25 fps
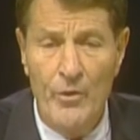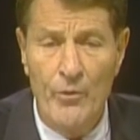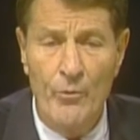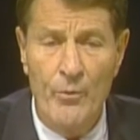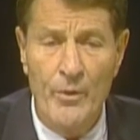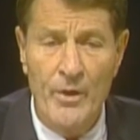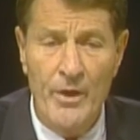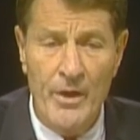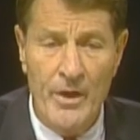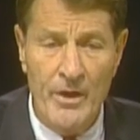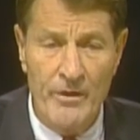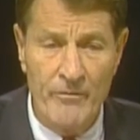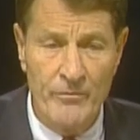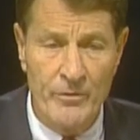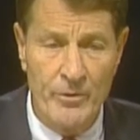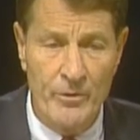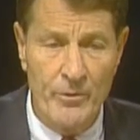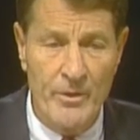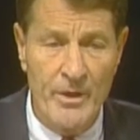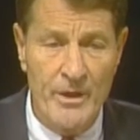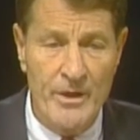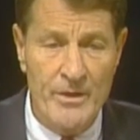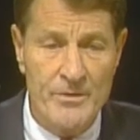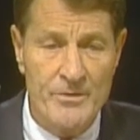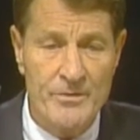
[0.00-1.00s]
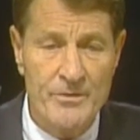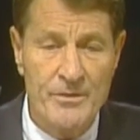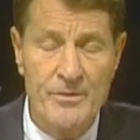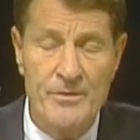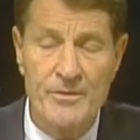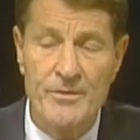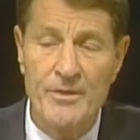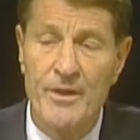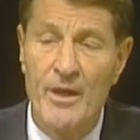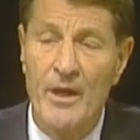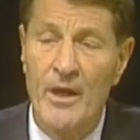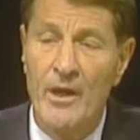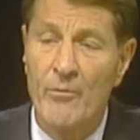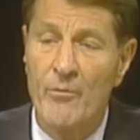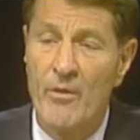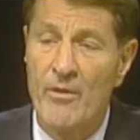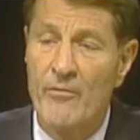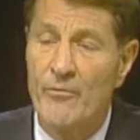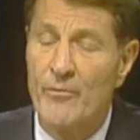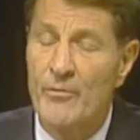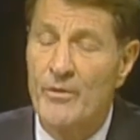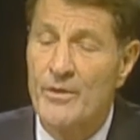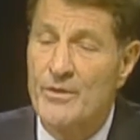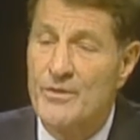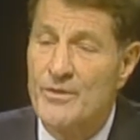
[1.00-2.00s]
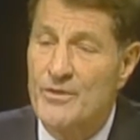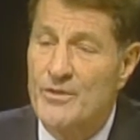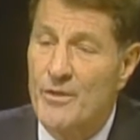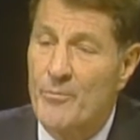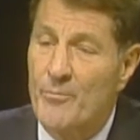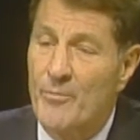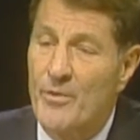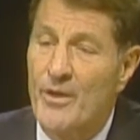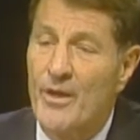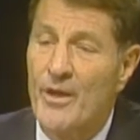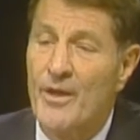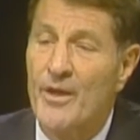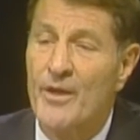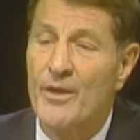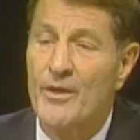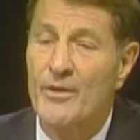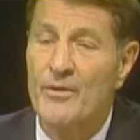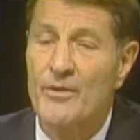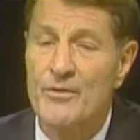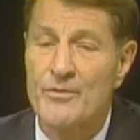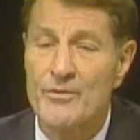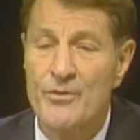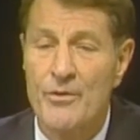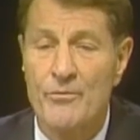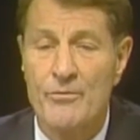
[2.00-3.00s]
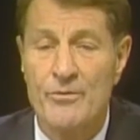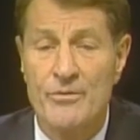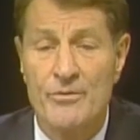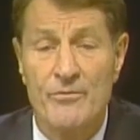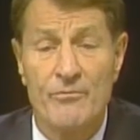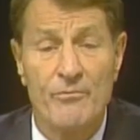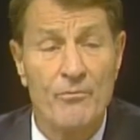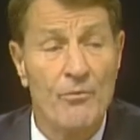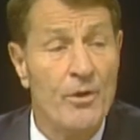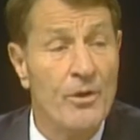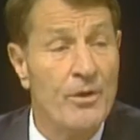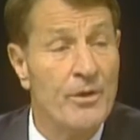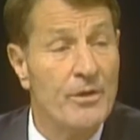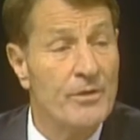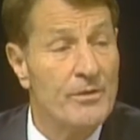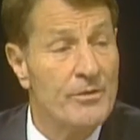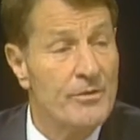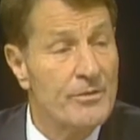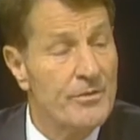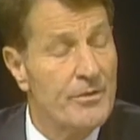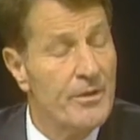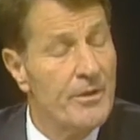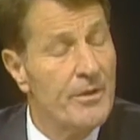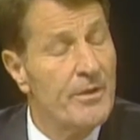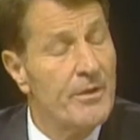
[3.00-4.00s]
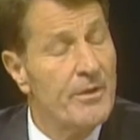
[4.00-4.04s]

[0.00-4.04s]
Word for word: We have no hesitancy, however, in stipulating that Joseph was,